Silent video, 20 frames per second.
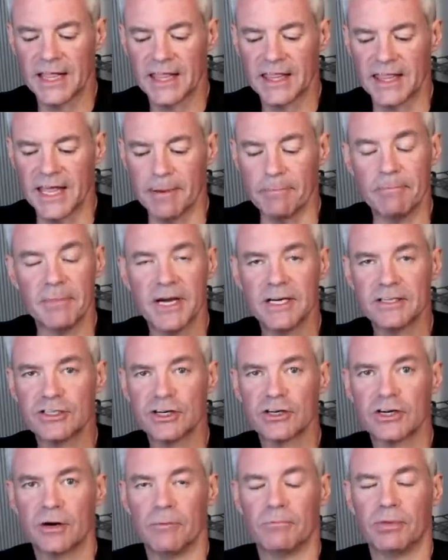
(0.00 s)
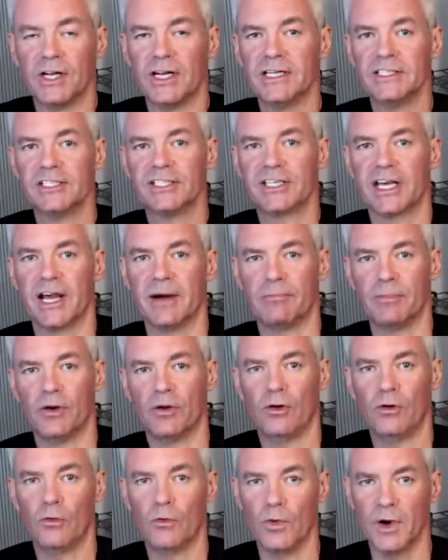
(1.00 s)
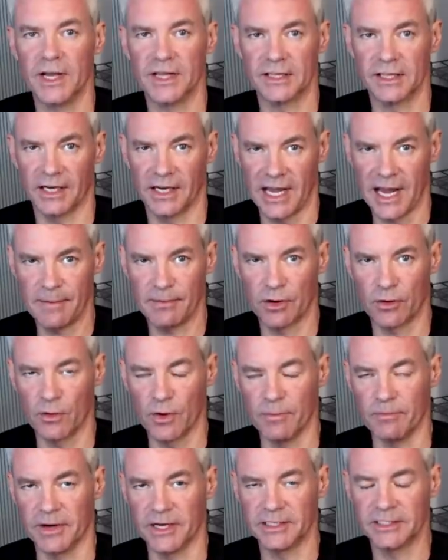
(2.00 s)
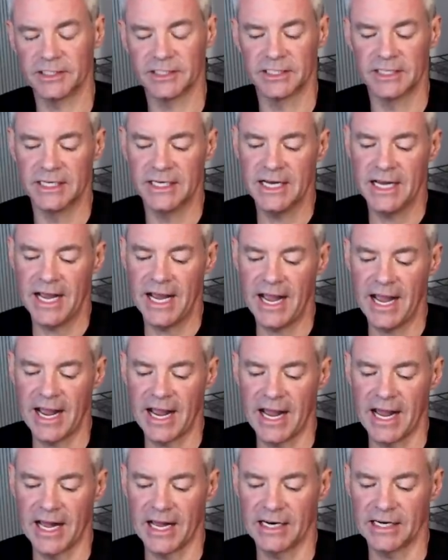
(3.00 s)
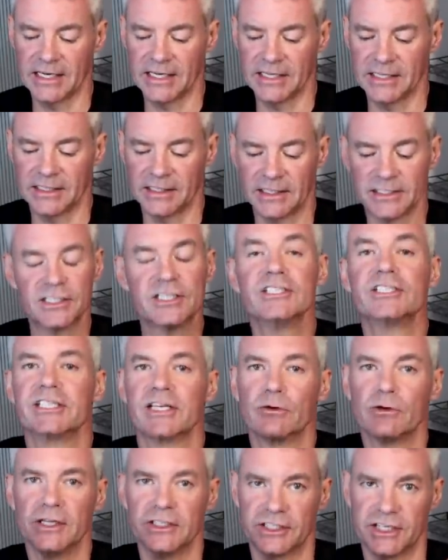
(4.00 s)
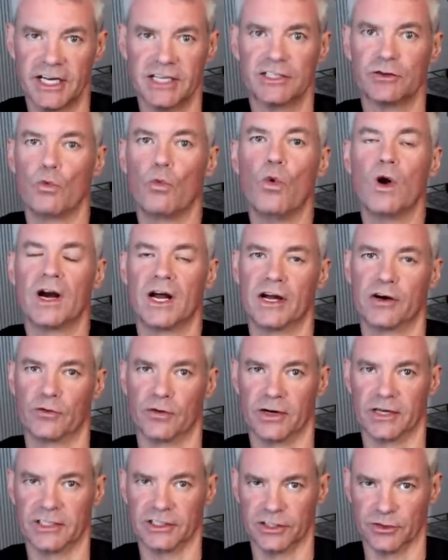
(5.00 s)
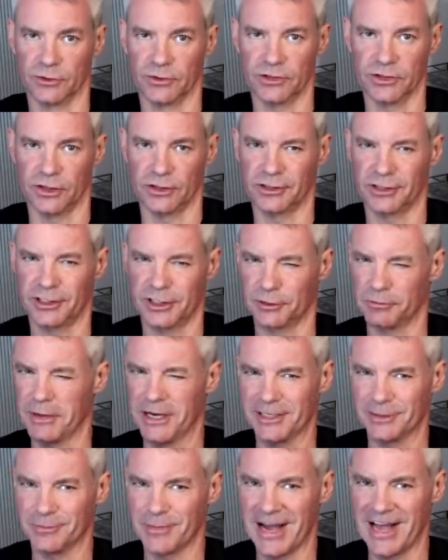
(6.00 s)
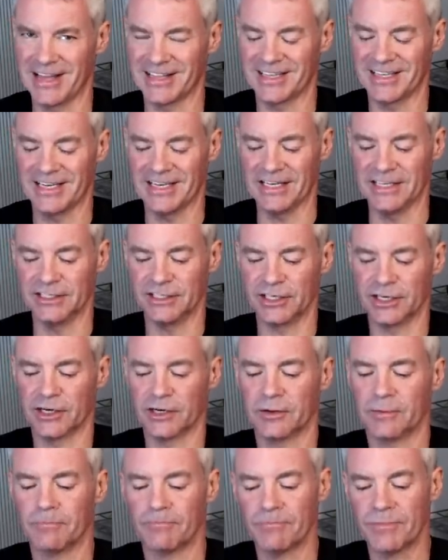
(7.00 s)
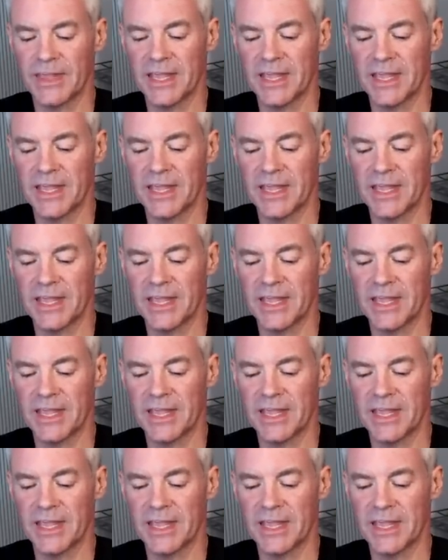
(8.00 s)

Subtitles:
they measured a blood sample with lab equipment, and let's say it's 100 is the result. It just makes math easier.